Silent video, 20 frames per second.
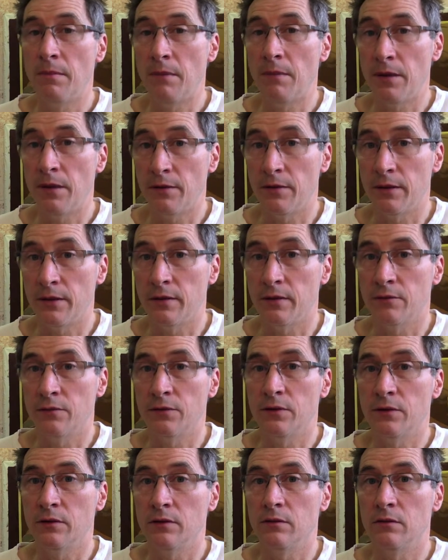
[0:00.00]
buried
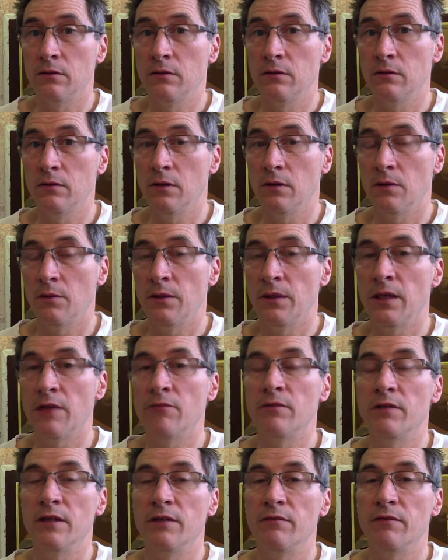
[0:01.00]
often, and we
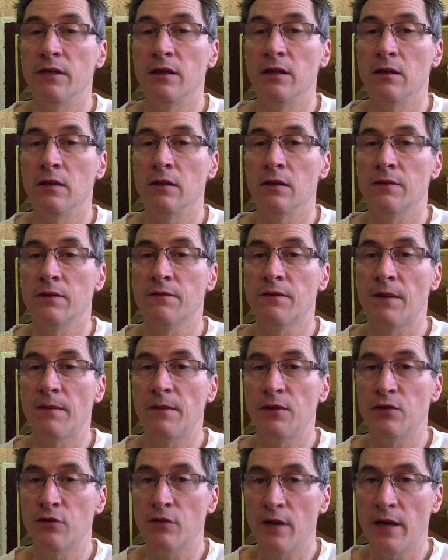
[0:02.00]
don't really realise
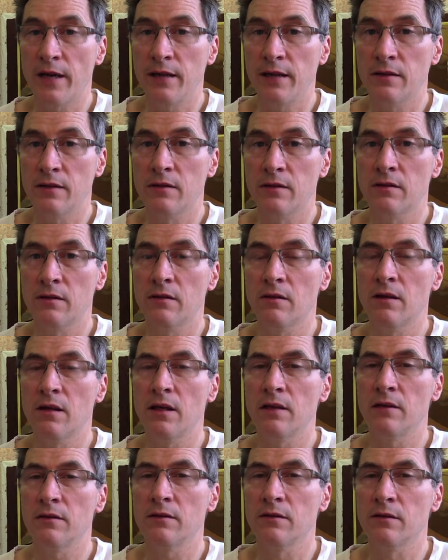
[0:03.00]
family traits,
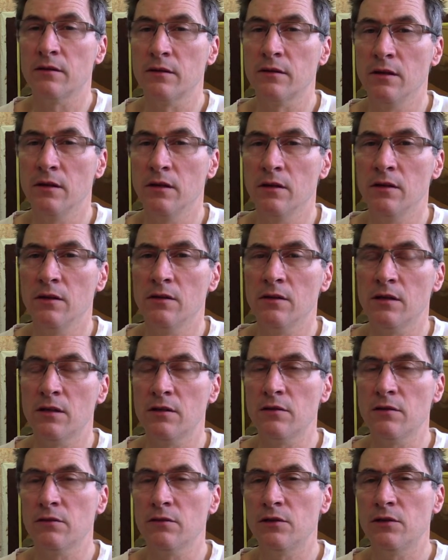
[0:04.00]
things. So
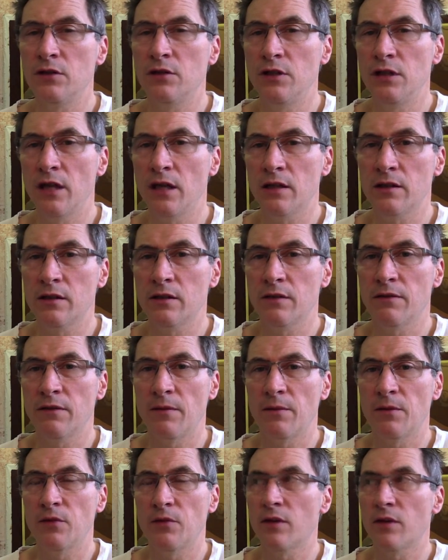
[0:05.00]
it's not just
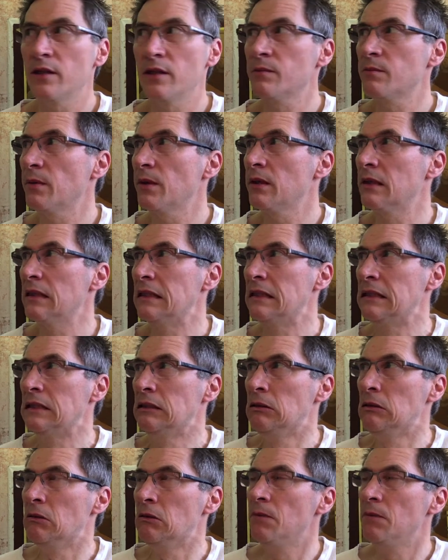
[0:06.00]
family traits, but
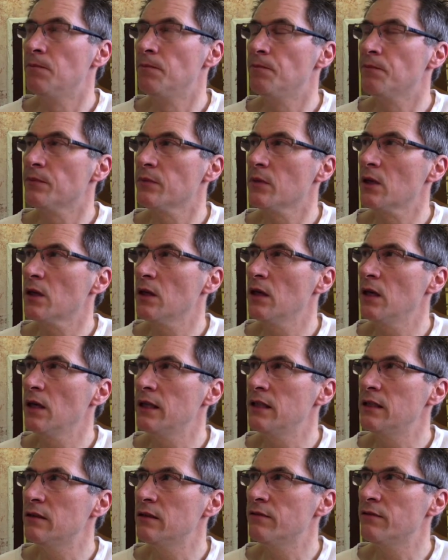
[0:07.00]

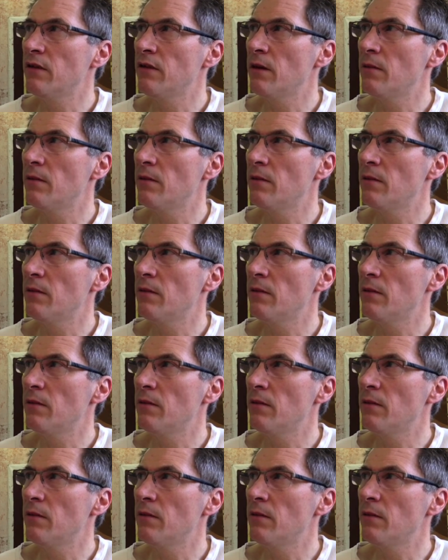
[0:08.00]
kind of